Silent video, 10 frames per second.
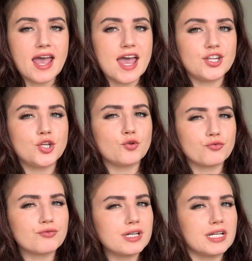and you
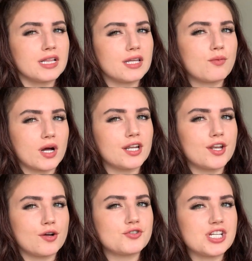really want to
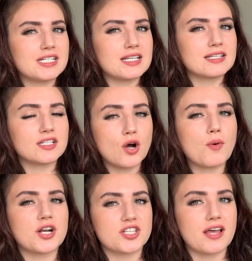know Jesus, go
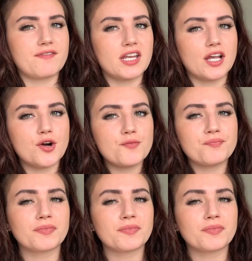watch that video.